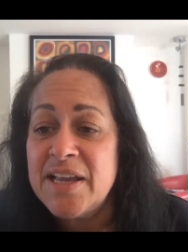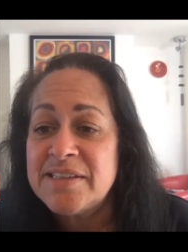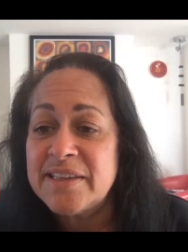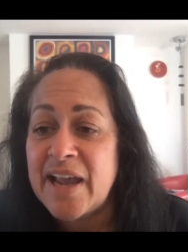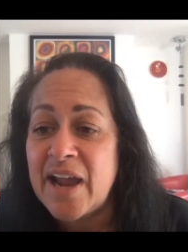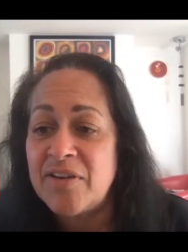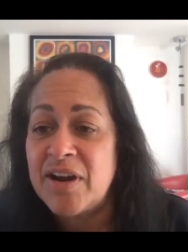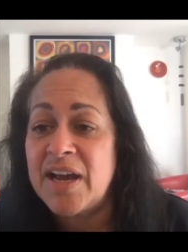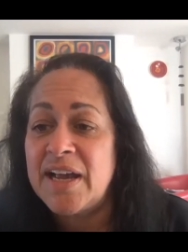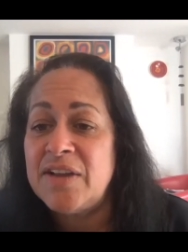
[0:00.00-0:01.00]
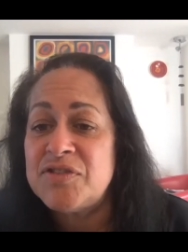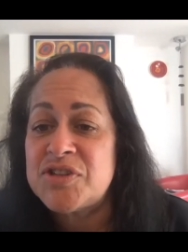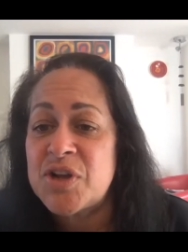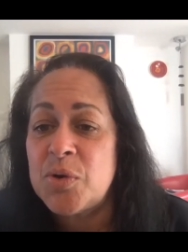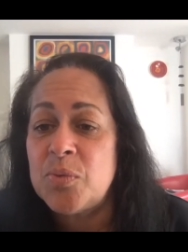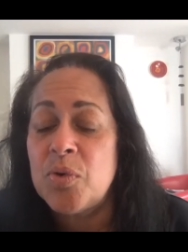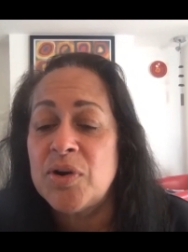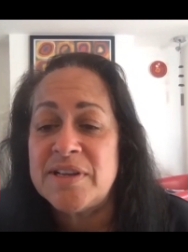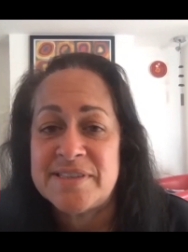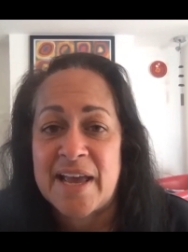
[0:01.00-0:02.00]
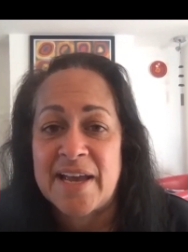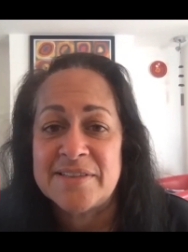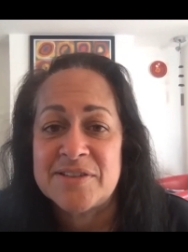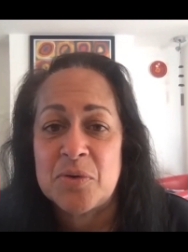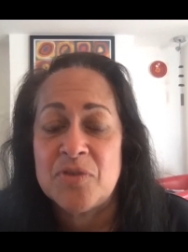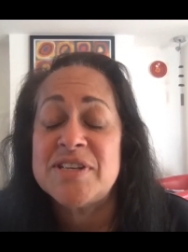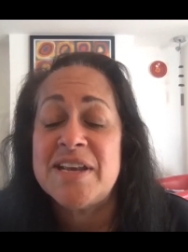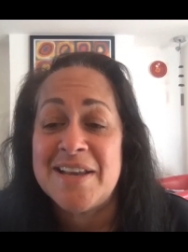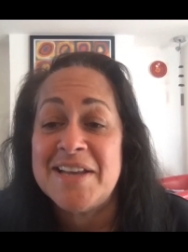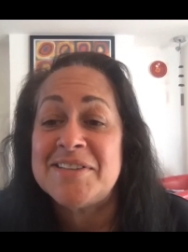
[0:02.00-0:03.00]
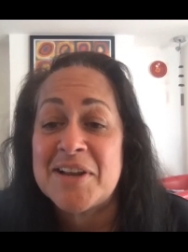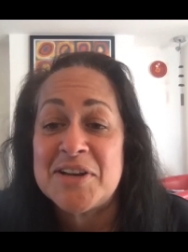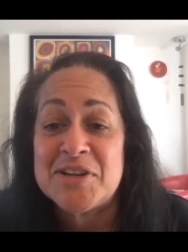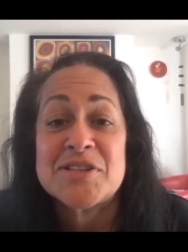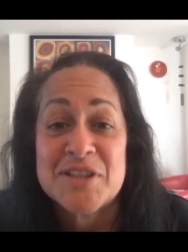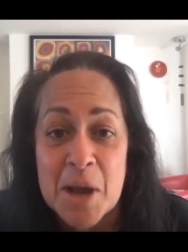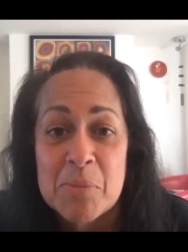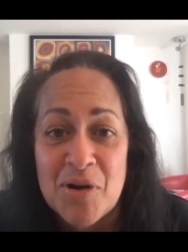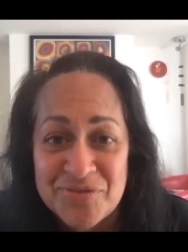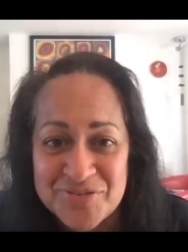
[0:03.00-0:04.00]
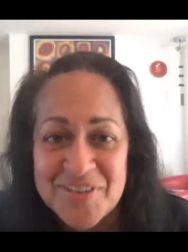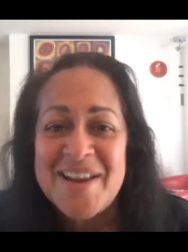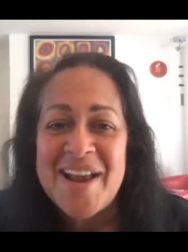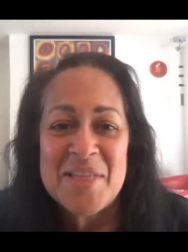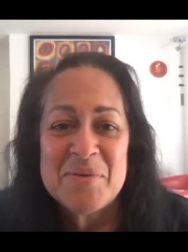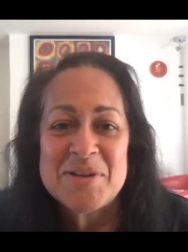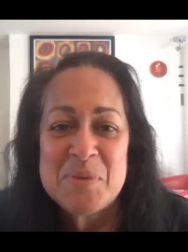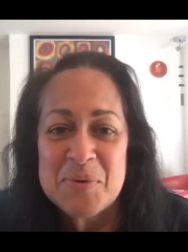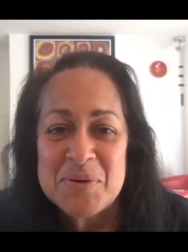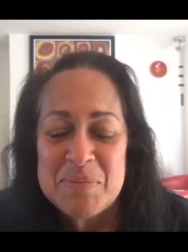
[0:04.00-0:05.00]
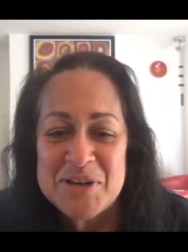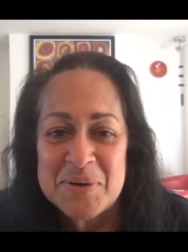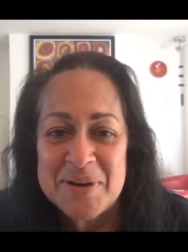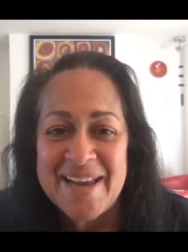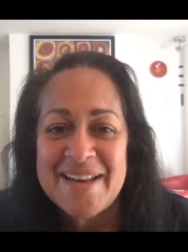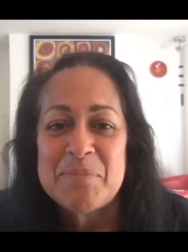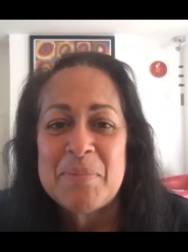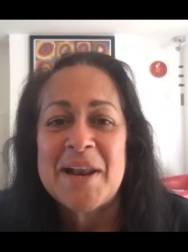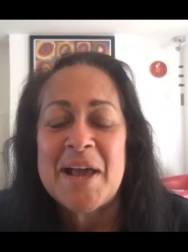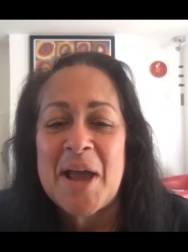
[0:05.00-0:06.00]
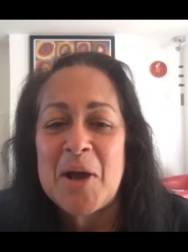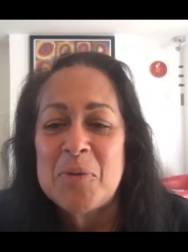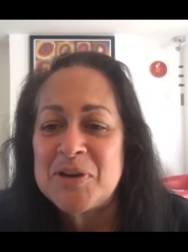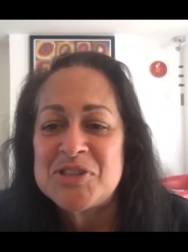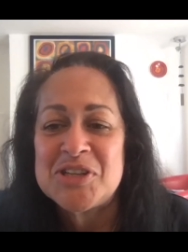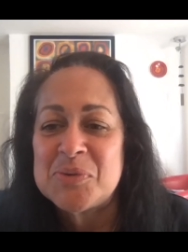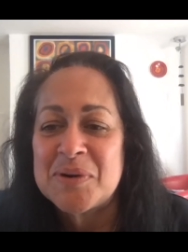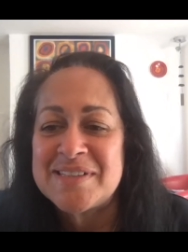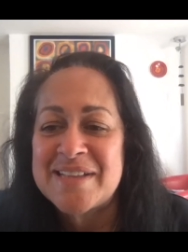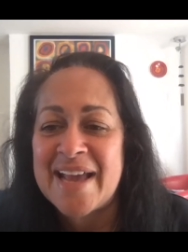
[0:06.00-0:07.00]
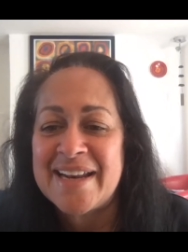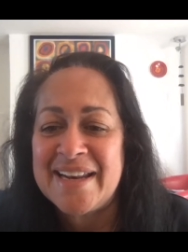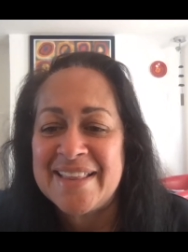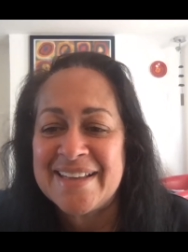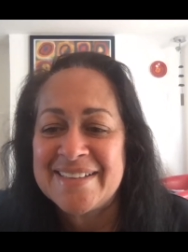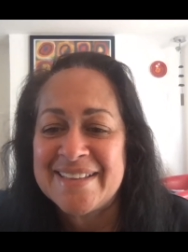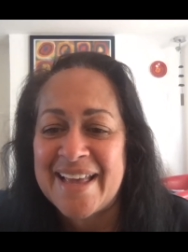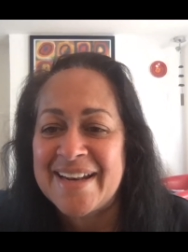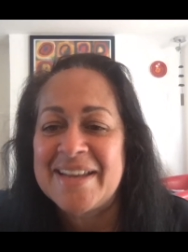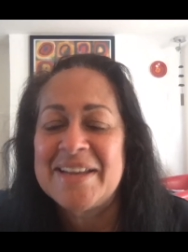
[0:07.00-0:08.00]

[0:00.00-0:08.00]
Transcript: to the carrier? And if so, what is that? So obviously it doesn't come off, otherwise we wouldn't be doing it. But Alpesh, did you want to add anything to that?